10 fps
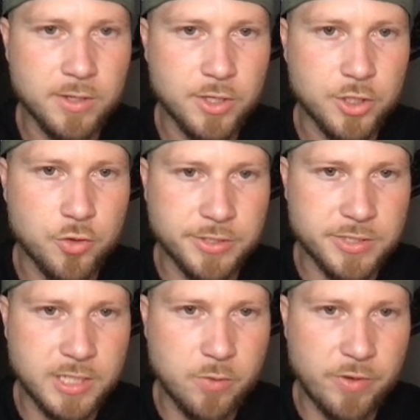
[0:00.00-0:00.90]
You can
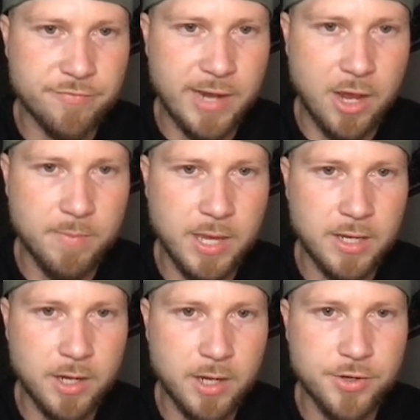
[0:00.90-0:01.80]
see we've now
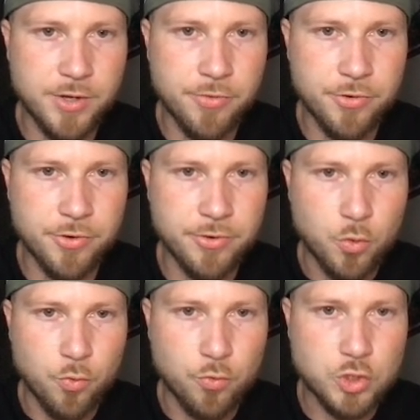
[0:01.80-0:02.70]
made another
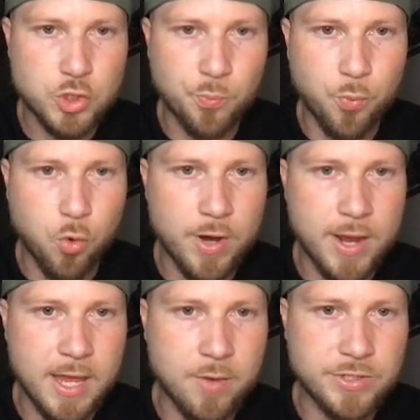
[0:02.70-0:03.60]
support
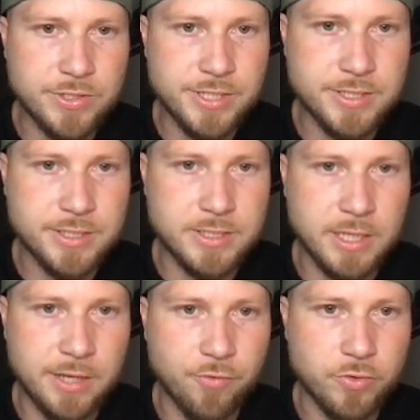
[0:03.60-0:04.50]
and resistance
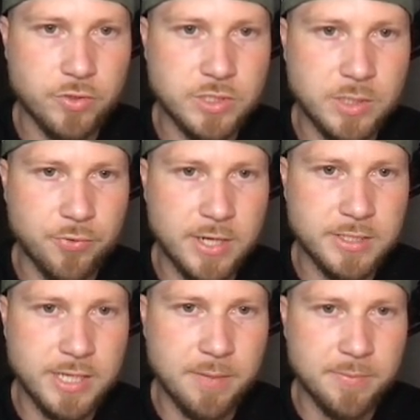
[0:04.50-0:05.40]
level. You see
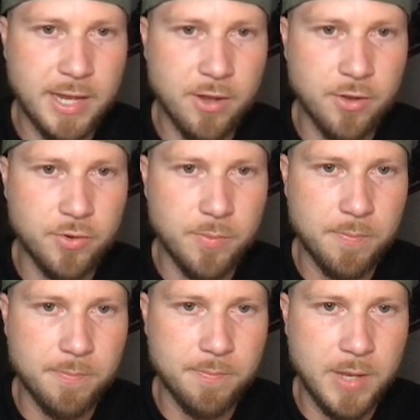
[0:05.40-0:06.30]
price came down,
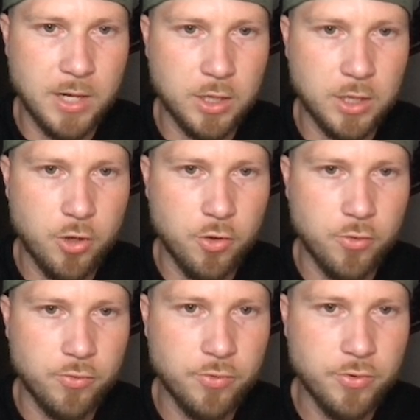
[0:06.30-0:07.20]
made a
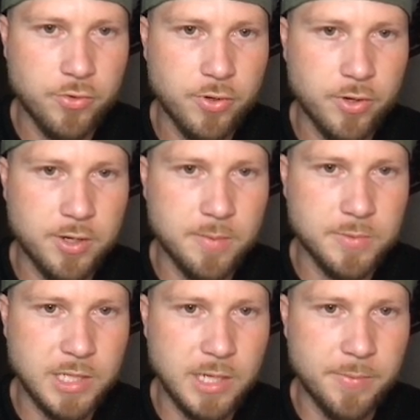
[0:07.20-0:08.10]
low,
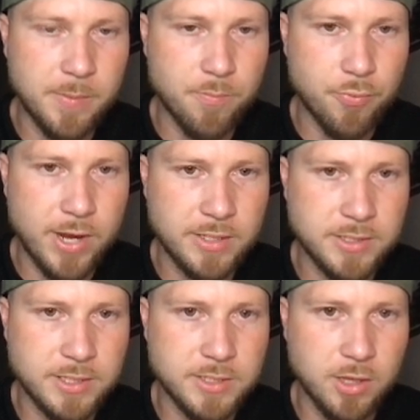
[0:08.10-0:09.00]
comes up and
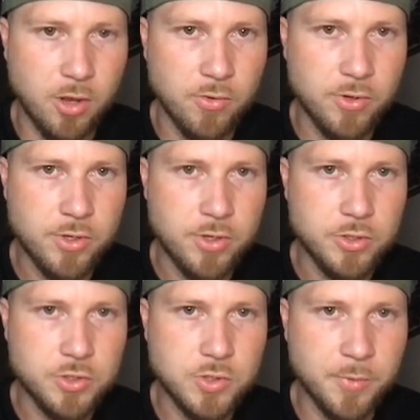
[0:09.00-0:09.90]
breaks this low.
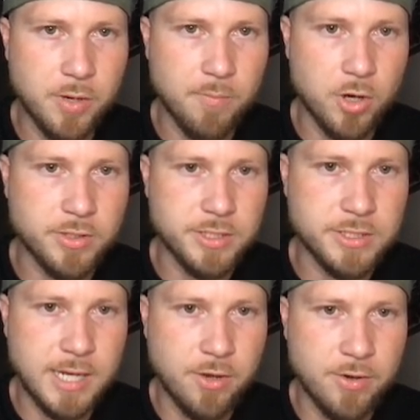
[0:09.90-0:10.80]
So I'm going to mark this
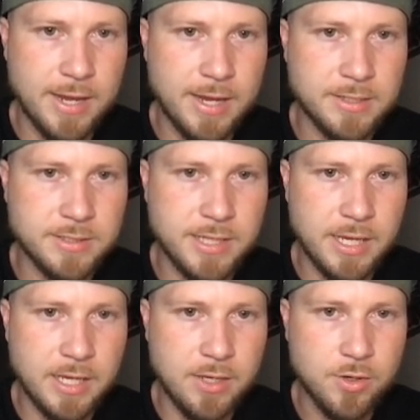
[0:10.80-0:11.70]
down as
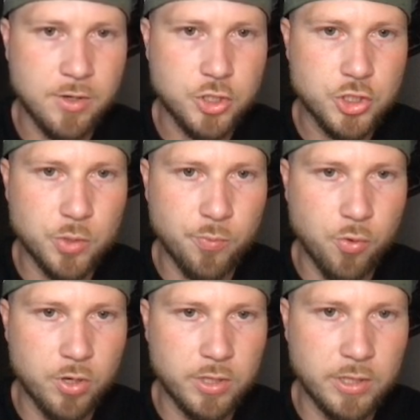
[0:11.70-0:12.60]
a
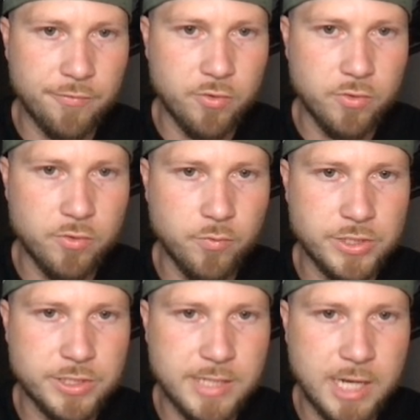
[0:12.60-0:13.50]
support level,
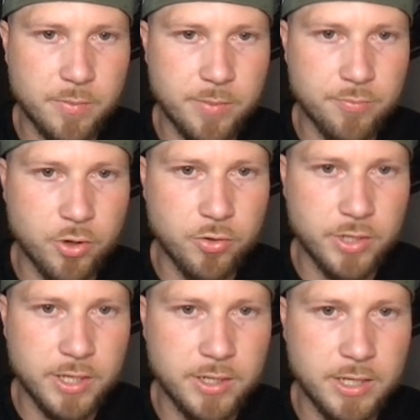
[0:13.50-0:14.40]
which has now been
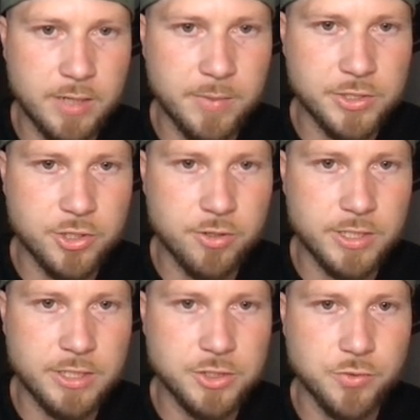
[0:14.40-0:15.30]
broken and been
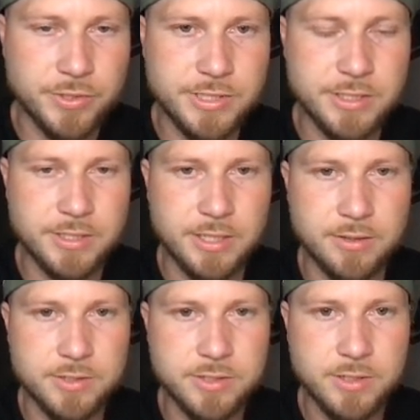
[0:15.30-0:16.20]
turned into
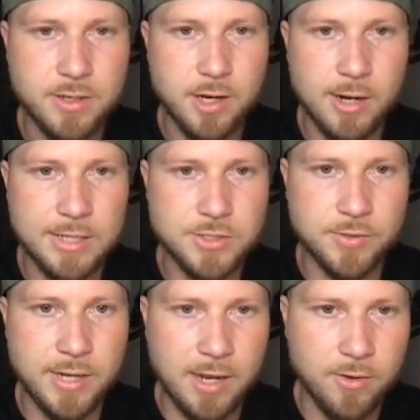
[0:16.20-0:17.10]
resistance. All right, so
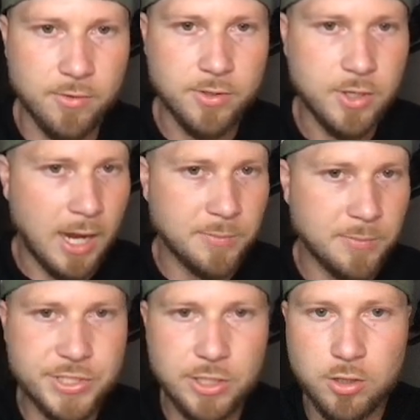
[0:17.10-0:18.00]
now I'm
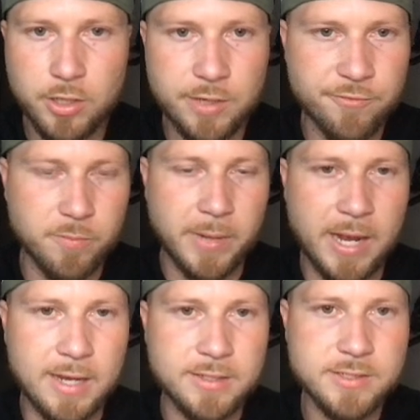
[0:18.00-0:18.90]
still looking for
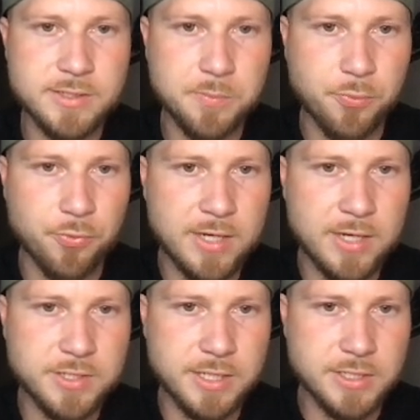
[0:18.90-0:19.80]
buys.
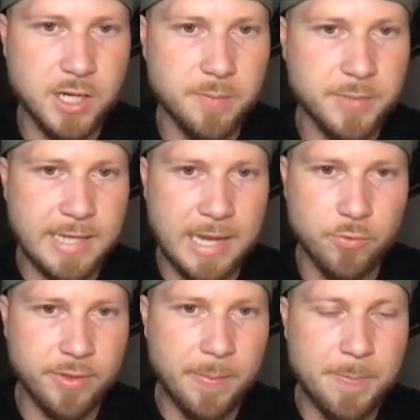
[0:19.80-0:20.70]
Price is coming down
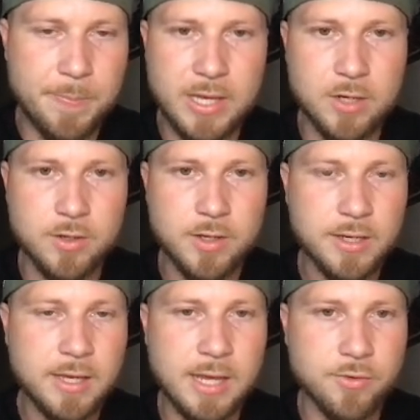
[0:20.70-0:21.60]
with a big
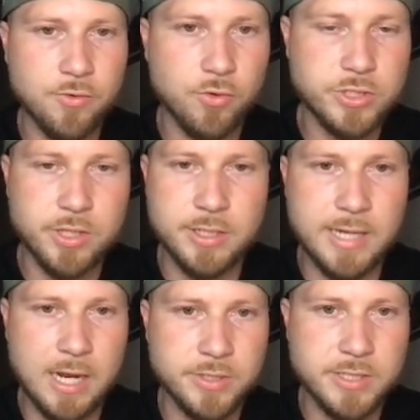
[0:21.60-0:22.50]
candle to the
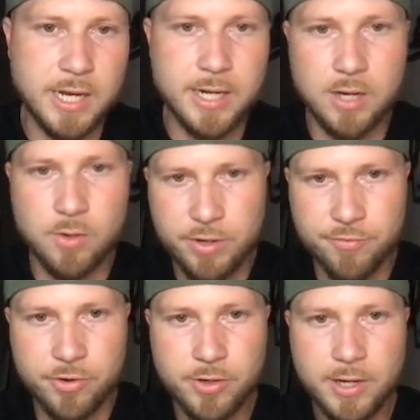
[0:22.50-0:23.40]
downside.
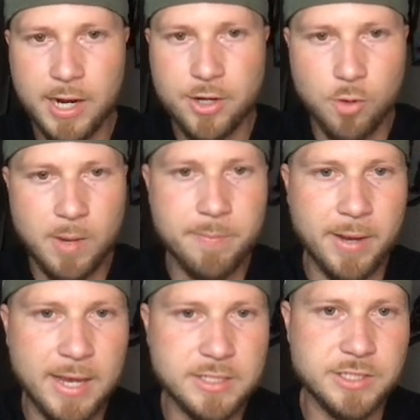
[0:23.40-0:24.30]
However, I know my
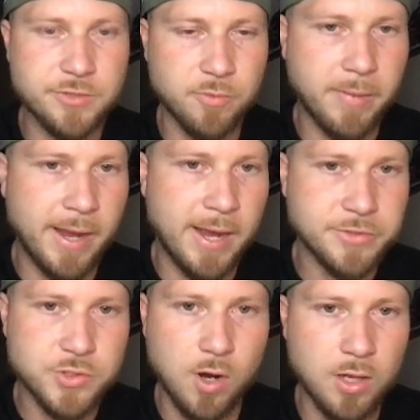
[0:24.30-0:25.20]
bias is for
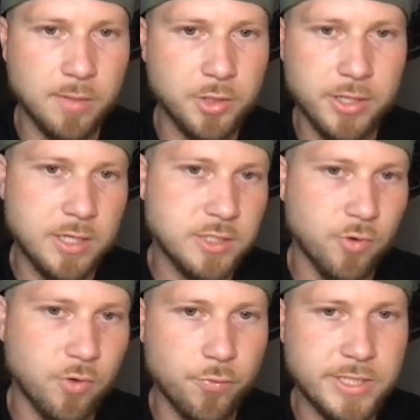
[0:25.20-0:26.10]
buys. So all I'm looking is
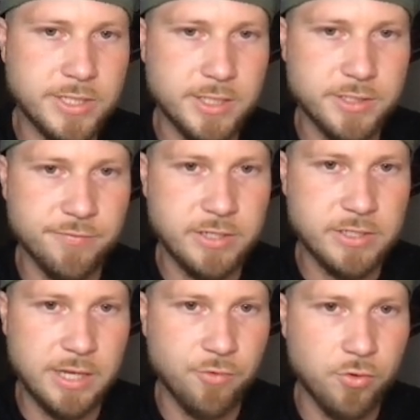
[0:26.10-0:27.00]
for a retest of
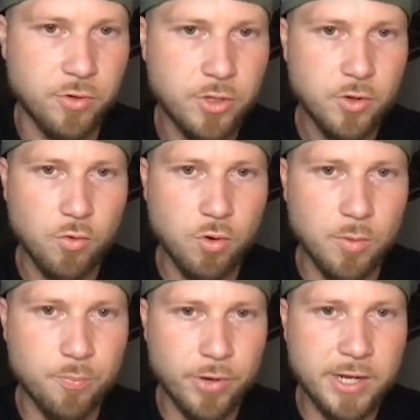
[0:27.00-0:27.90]
this level or
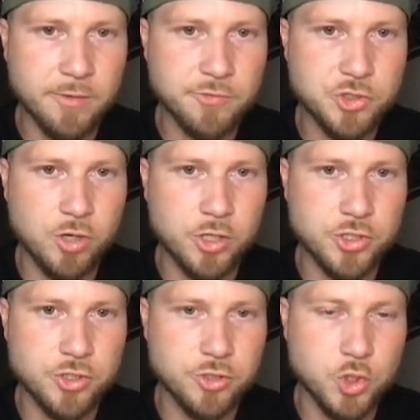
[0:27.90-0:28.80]
a break of
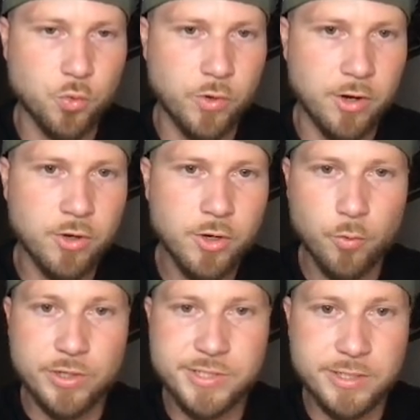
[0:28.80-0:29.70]
structure to where
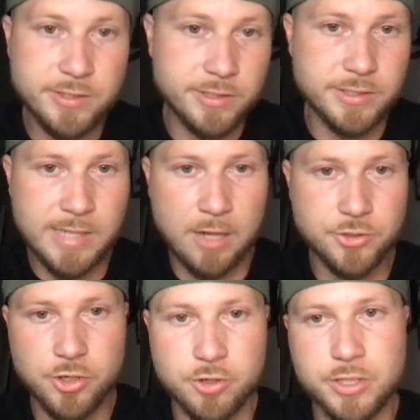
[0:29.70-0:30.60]
resistance is now
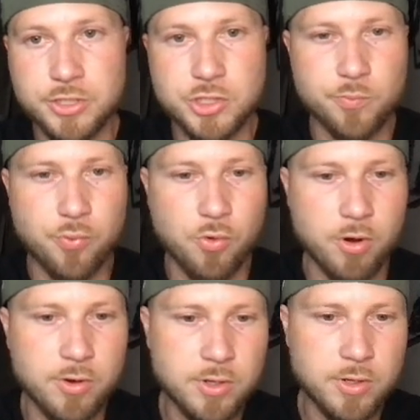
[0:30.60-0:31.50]
turned into
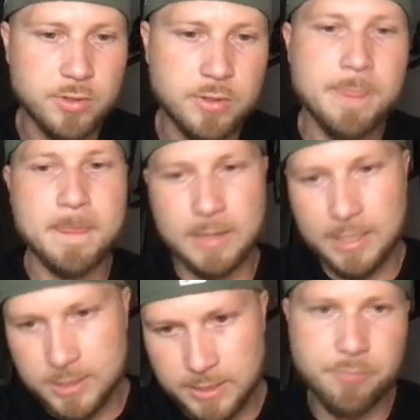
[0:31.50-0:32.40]
support.
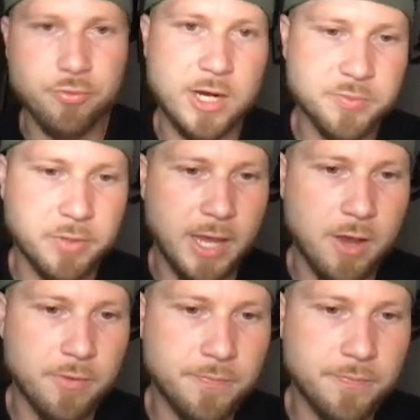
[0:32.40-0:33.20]
Let's let price play out.